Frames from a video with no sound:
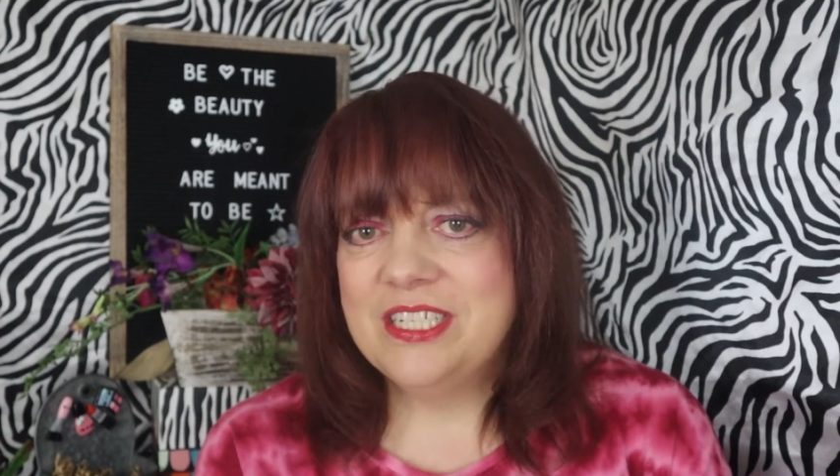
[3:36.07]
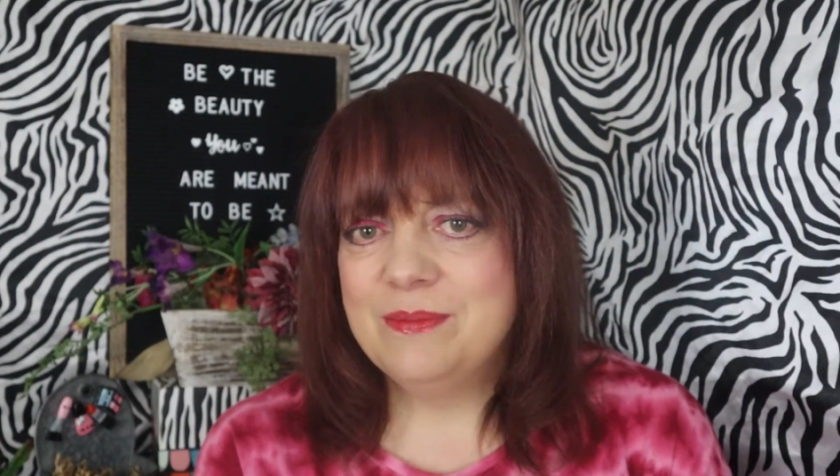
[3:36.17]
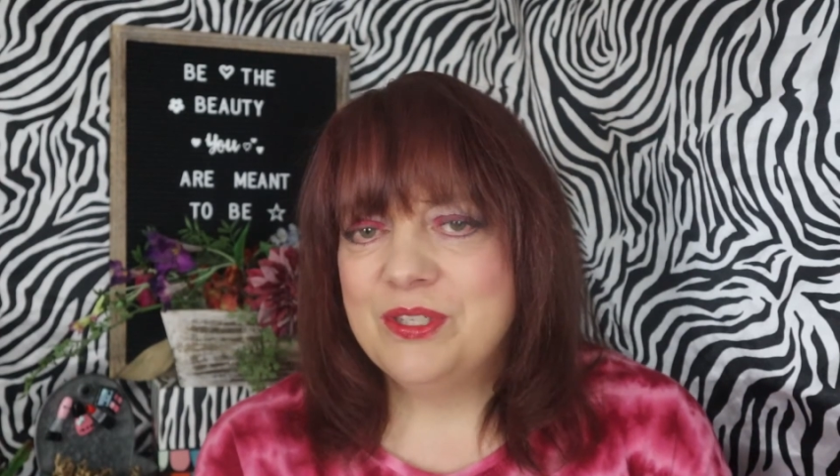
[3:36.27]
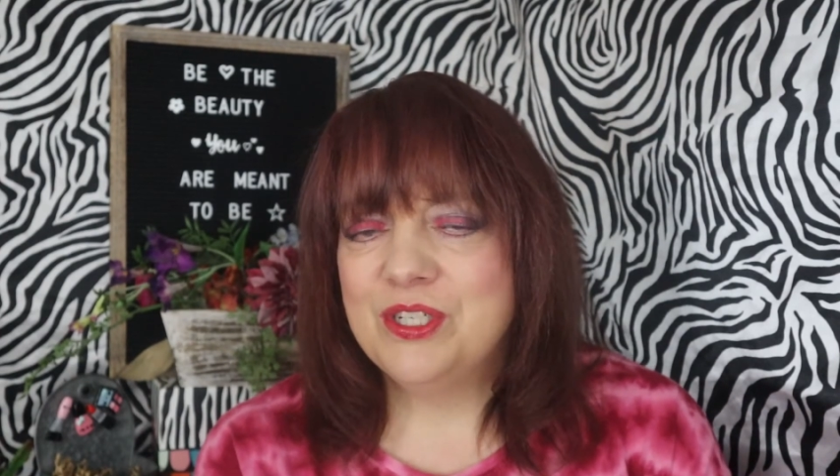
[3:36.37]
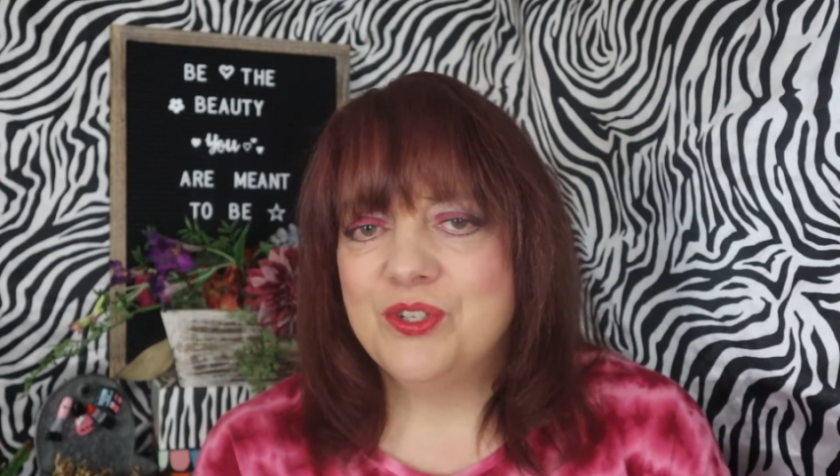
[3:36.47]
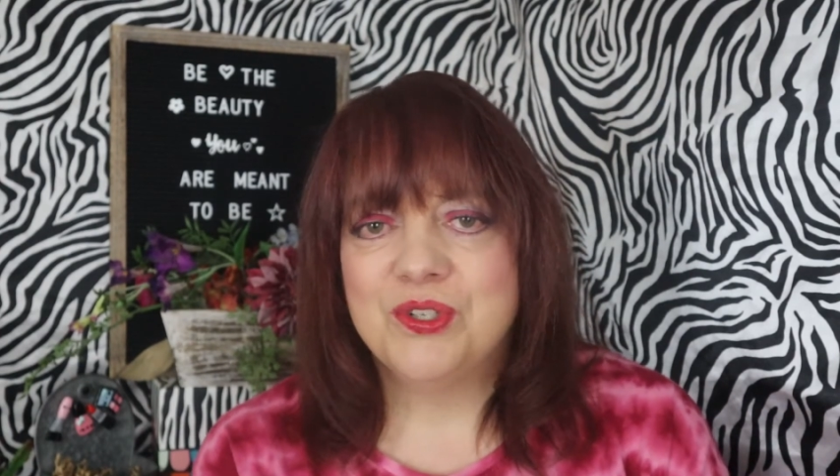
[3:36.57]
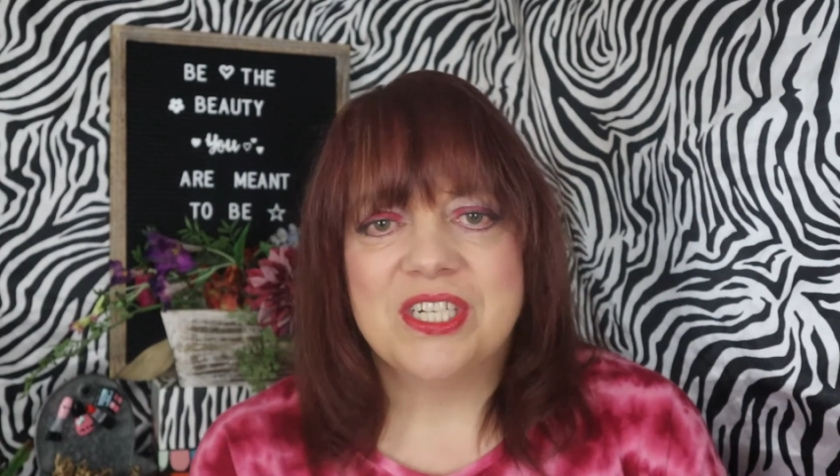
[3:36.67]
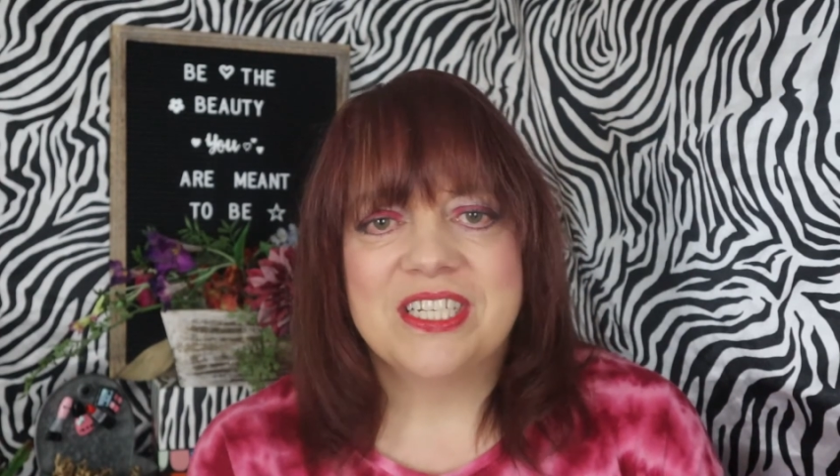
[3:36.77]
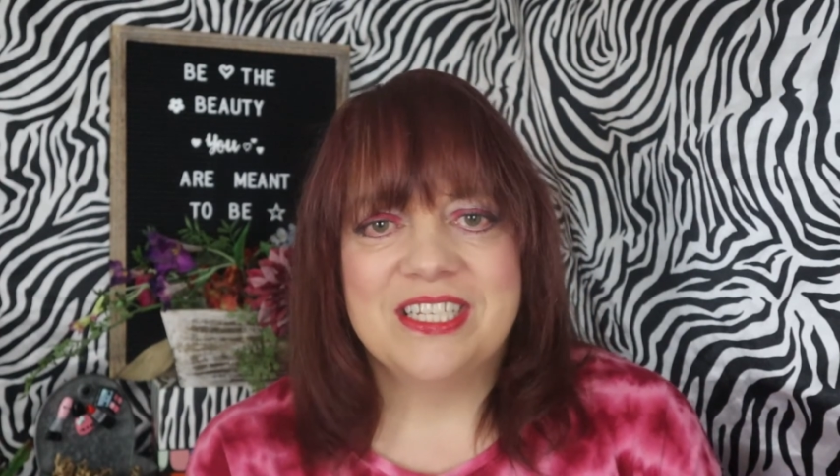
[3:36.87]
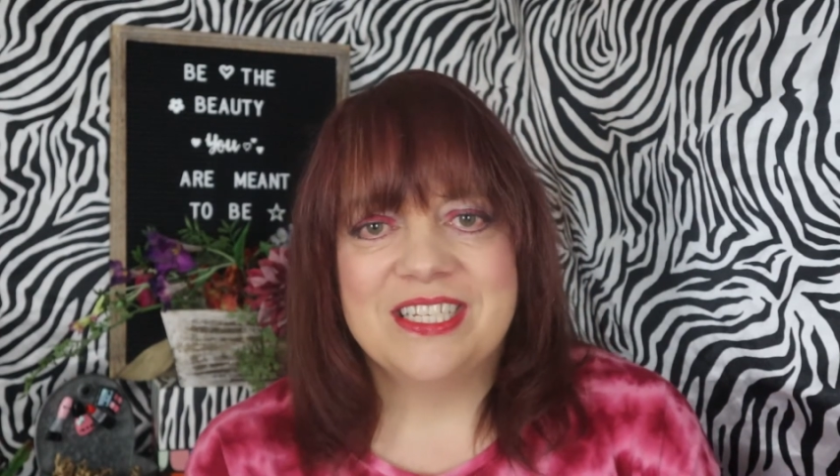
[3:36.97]
tips and
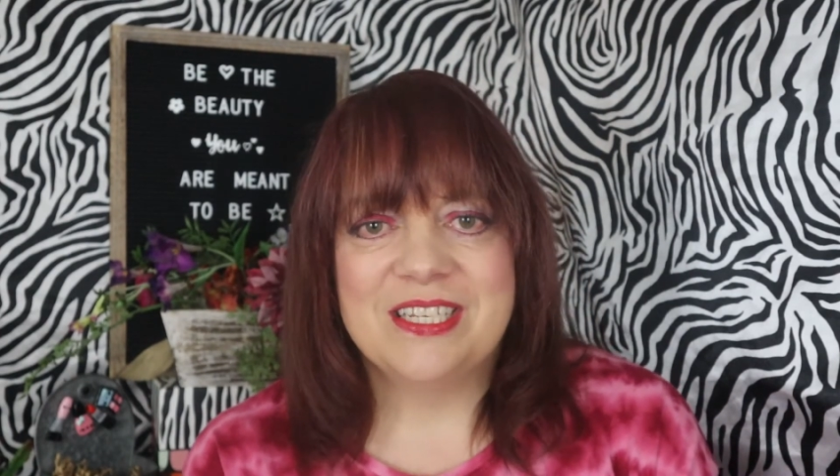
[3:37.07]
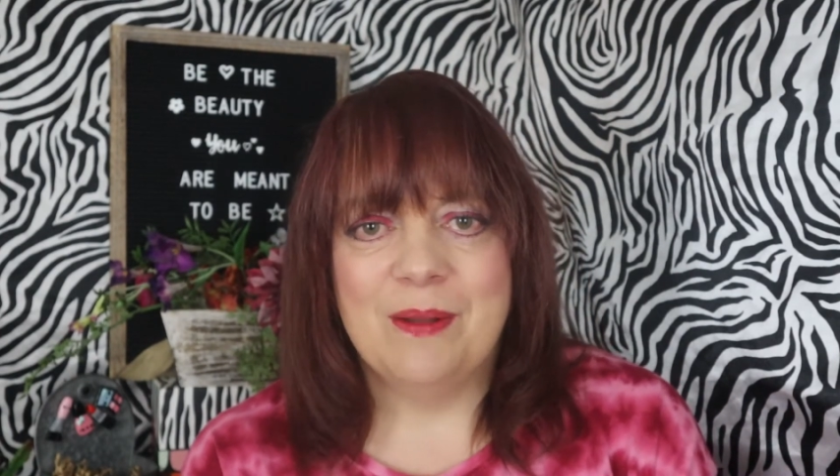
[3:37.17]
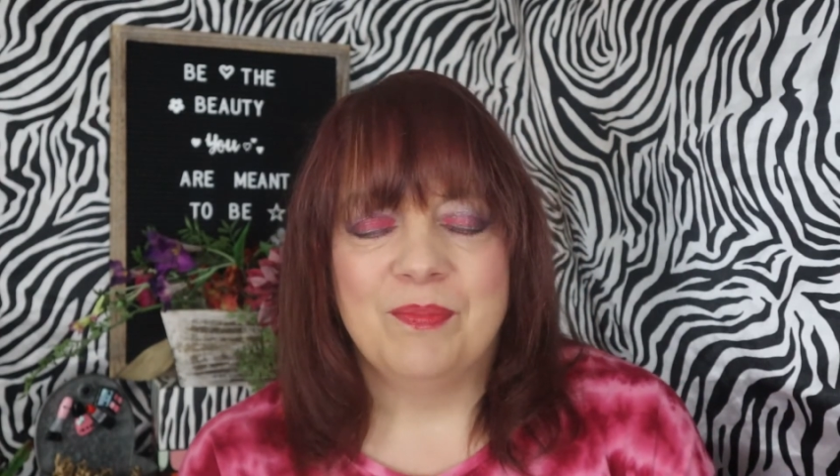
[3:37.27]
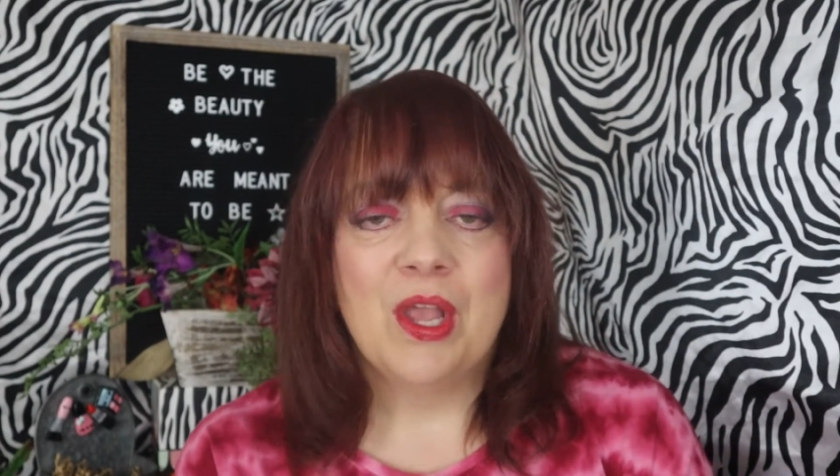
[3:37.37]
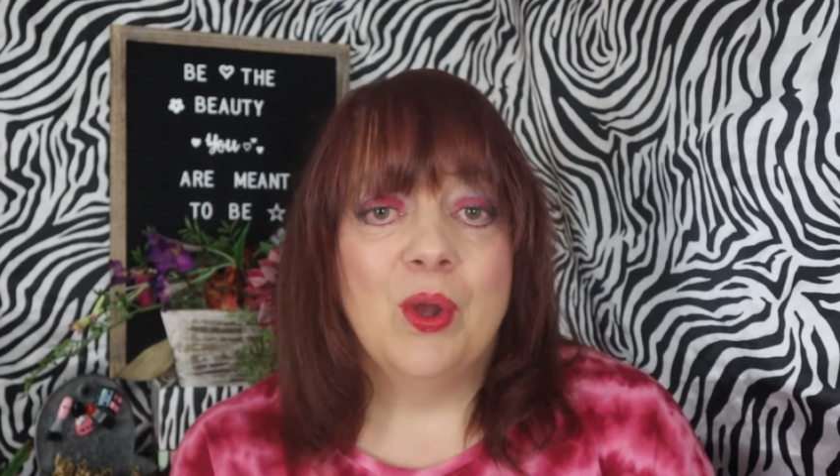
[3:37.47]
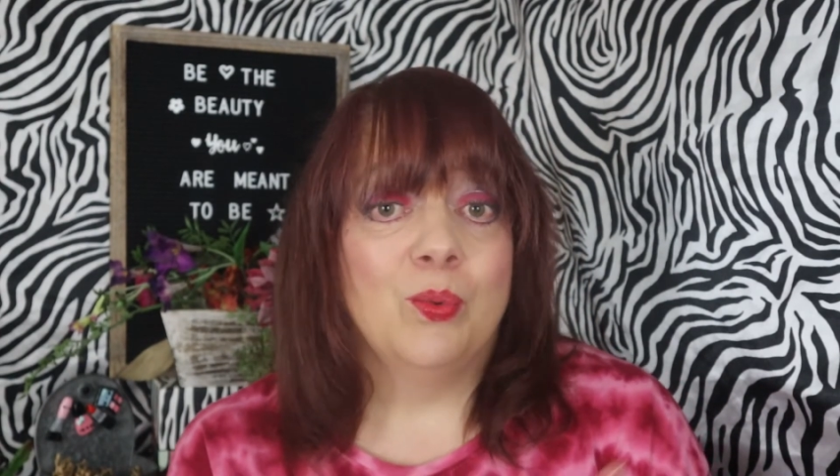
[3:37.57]
tricks and some